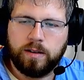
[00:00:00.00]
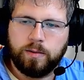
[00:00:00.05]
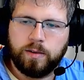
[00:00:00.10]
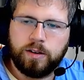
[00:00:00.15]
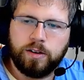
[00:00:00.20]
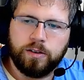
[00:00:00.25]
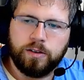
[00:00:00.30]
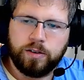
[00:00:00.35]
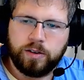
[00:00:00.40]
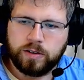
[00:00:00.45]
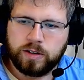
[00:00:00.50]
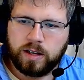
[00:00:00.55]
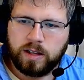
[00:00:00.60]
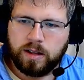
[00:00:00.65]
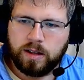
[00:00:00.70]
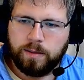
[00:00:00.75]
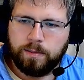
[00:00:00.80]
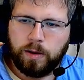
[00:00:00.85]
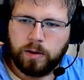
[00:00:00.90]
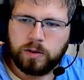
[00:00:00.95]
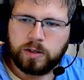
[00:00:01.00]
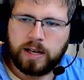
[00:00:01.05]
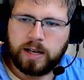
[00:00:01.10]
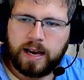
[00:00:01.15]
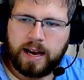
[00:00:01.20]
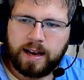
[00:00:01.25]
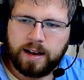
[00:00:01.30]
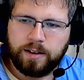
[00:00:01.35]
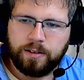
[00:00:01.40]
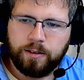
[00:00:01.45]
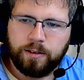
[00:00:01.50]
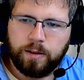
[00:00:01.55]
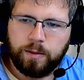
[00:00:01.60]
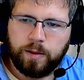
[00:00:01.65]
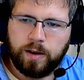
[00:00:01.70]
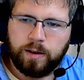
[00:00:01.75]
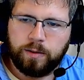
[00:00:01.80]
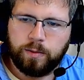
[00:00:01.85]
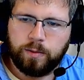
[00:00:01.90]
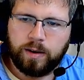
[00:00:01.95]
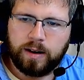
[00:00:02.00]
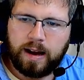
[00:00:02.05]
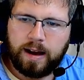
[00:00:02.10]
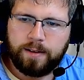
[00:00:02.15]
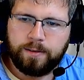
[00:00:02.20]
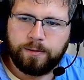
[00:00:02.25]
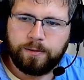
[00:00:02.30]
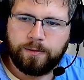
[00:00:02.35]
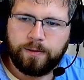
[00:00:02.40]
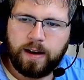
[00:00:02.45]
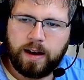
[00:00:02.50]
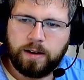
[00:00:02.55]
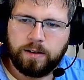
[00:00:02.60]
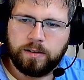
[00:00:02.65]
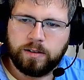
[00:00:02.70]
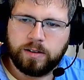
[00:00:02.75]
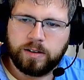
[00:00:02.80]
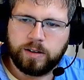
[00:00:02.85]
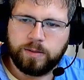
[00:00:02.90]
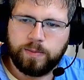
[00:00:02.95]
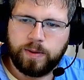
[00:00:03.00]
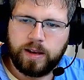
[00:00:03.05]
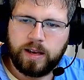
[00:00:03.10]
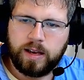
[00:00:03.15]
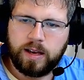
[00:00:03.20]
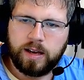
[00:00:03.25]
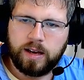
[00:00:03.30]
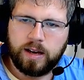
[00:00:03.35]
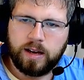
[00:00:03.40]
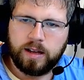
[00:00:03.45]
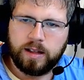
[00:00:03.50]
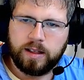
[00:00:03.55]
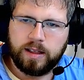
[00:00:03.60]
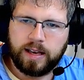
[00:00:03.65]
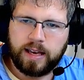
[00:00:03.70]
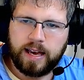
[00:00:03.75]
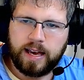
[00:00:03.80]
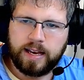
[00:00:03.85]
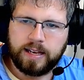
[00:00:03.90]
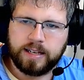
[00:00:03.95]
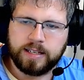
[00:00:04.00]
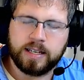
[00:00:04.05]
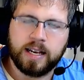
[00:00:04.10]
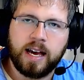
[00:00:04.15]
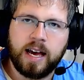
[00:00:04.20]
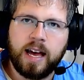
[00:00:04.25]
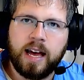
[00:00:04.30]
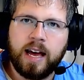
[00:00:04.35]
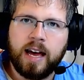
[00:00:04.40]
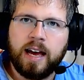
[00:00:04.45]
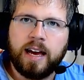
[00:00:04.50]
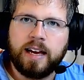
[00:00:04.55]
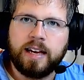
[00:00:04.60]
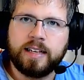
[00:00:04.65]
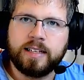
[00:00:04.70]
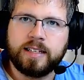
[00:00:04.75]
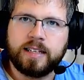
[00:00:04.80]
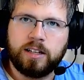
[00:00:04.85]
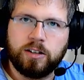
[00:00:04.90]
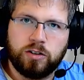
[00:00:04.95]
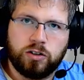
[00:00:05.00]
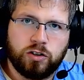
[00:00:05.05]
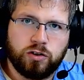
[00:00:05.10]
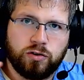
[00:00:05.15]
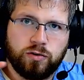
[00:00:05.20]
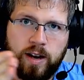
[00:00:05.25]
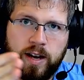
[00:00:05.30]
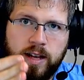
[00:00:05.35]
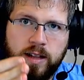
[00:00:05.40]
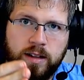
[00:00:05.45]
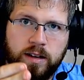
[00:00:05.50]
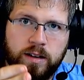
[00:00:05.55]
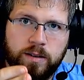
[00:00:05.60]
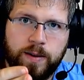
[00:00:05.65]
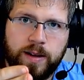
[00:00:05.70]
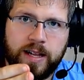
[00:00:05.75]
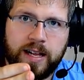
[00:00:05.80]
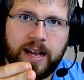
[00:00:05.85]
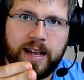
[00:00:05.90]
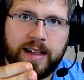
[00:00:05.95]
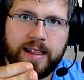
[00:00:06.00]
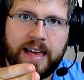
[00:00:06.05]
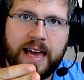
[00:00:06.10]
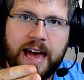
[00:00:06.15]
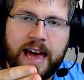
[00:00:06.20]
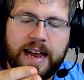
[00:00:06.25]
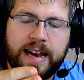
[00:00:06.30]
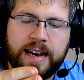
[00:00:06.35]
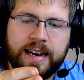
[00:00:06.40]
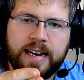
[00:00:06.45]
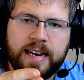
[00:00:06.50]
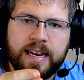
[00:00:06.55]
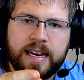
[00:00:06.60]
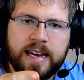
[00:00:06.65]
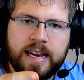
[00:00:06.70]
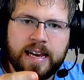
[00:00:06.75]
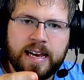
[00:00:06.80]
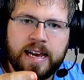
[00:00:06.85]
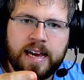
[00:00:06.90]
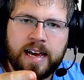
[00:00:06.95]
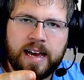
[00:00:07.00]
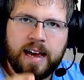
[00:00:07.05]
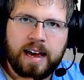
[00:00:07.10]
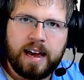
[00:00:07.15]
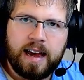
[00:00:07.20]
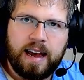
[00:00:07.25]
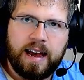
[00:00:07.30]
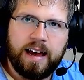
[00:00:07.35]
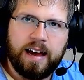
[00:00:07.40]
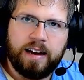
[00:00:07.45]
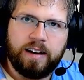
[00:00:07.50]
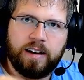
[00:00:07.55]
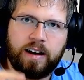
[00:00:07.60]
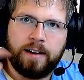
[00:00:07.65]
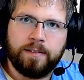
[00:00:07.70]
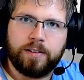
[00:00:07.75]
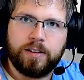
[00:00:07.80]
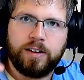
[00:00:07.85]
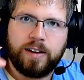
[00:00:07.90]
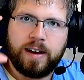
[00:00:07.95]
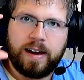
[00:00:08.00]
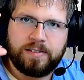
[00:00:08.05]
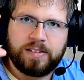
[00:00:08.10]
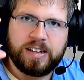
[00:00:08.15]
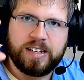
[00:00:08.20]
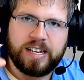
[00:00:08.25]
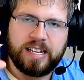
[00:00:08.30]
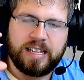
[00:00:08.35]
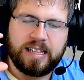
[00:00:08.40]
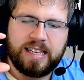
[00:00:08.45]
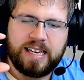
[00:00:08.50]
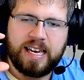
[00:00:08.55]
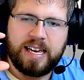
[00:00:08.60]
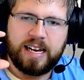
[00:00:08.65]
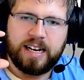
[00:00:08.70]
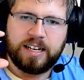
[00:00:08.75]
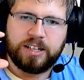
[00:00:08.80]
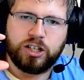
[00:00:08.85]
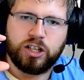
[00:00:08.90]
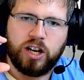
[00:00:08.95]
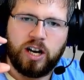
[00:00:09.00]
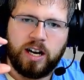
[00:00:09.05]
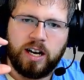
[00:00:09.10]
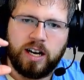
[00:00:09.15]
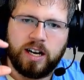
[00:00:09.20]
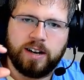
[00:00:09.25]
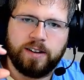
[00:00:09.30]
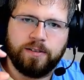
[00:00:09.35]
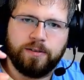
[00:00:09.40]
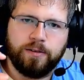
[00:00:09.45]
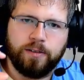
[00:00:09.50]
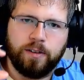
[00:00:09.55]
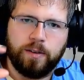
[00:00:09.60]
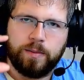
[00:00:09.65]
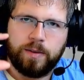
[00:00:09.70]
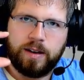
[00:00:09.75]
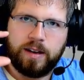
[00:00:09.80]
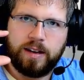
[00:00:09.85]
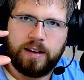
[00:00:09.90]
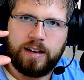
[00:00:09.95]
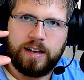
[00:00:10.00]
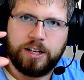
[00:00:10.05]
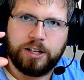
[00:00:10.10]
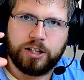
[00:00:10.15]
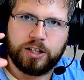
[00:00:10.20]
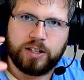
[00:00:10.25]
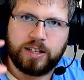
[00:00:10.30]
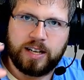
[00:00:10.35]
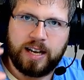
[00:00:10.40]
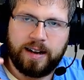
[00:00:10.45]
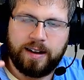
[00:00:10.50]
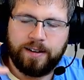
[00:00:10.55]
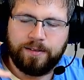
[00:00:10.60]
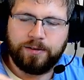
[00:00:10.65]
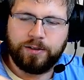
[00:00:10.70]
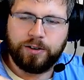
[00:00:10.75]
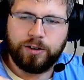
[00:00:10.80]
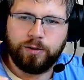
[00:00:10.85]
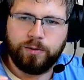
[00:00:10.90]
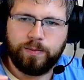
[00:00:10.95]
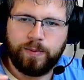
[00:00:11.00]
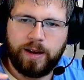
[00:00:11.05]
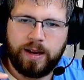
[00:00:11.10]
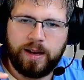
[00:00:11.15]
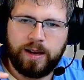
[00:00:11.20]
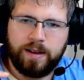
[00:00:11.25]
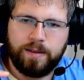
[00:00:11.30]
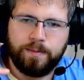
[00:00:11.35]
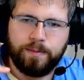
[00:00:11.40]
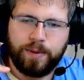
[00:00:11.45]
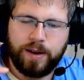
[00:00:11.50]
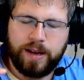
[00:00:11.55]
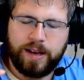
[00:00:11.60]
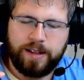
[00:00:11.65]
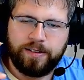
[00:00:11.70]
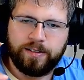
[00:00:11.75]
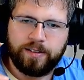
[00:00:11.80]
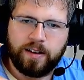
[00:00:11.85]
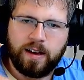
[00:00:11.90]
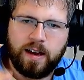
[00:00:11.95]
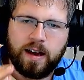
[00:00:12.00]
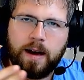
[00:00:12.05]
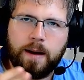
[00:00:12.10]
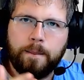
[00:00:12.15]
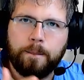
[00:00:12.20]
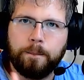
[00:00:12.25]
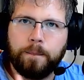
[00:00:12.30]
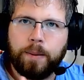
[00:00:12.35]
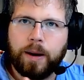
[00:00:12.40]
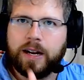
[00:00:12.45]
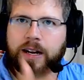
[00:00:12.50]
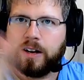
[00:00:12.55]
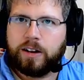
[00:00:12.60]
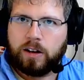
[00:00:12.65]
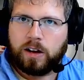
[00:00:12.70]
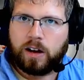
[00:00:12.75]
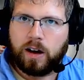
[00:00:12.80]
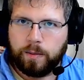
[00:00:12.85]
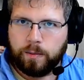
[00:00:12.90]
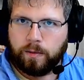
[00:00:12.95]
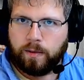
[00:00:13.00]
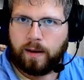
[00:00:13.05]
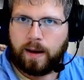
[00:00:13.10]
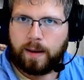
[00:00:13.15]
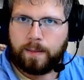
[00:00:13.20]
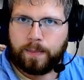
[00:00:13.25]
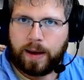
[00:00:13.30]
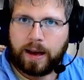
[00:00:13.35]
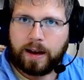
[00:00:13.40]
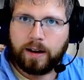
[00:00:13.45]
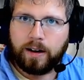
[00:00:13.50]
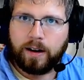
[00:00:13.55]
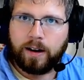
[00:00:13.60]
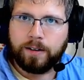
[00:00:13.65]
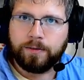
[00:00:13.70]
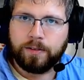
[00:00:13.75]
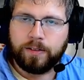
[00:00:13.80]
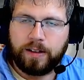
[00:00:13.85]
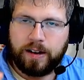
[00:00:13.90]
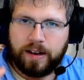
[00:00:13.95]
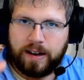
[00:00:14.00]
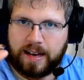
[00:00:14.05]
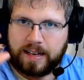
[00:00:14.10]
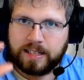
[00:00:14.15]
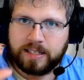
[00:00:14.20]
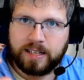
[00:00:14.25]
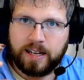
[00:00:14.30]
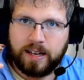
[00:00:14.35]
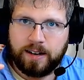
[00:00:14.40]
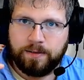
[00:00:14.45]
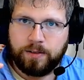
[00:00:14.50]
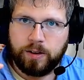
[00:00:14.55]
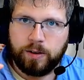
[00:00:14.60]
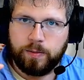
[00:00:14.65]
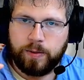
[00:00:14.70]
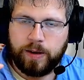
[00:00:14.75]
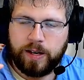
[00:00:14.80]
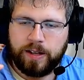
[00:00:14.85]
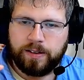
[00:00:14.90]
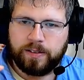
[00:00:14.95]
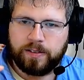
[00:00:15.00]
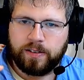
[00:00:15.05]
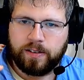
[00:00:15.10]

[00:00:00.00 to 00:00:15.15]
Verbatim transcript: you're using the most accurate one, what I've found to be the case is it'll stray a little bit at the end, and often you have to delete a chunk from each set of two be- beats, but it'll come right back on for the next set of two beats